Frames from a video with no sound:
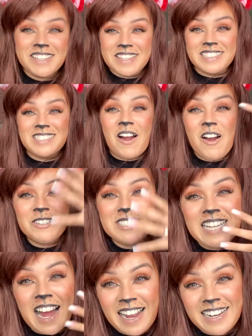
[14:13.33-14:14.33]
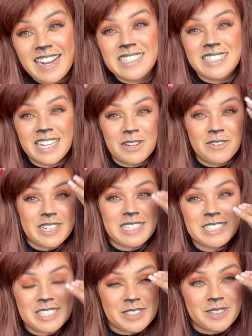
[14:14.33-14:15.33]
so this whole side I had to like
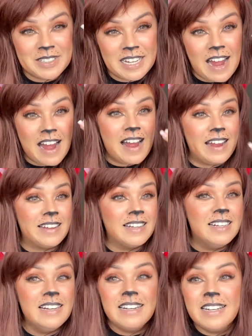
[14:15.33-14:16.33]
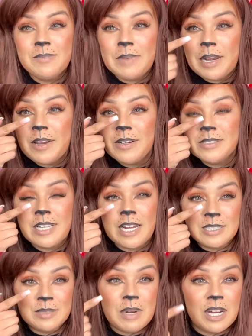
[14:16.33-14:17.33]
redo the eye and my nose
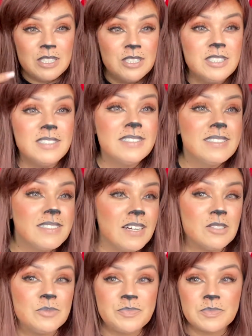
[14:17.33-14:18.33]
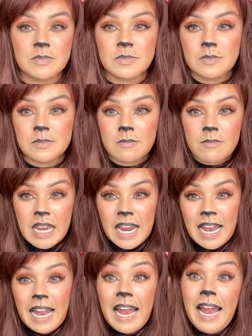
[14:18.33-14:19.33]
got smudged. So
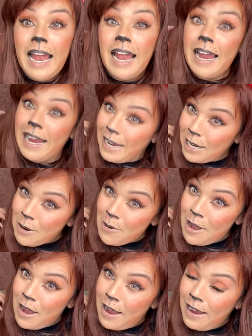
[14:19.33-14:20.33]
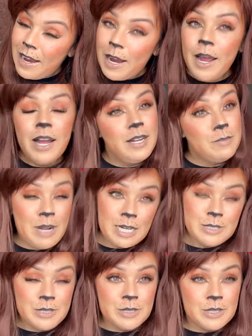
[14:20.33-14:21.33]
anyway,
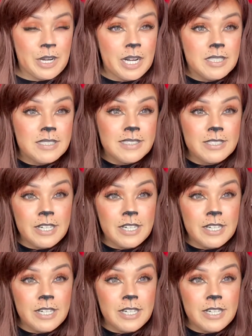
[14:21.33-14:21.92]
back to return.